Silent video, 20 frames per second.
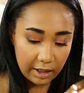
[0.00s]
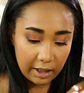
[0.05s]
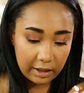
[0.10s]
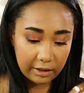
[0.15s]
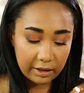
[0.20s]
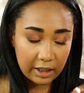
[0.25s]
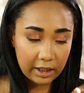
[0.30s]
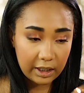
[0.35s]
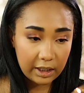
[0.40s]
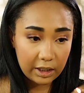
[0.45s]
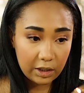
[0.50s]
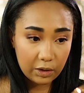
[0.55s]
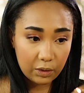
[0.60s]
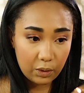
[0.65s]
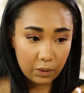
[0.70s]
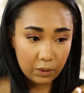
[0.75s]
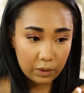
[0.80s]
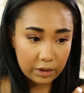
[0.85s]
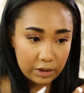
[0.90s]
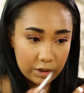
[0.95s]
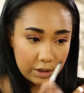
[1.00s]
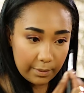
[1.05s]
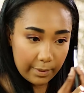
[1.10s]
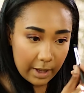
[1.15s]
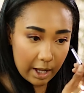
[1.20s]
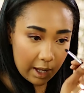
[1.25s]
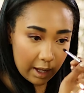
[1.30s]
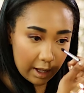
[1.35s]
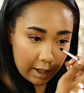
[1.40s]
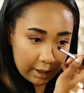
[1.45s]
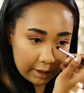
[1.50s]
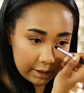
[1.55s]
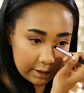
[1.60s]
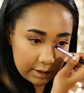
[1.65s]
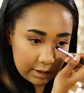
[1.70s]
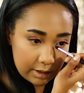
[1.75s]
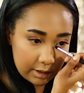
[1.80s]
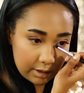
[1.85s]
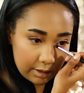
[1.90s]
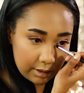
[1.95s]
in the inner corners of my
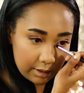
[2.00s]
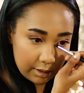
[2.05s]
eyes.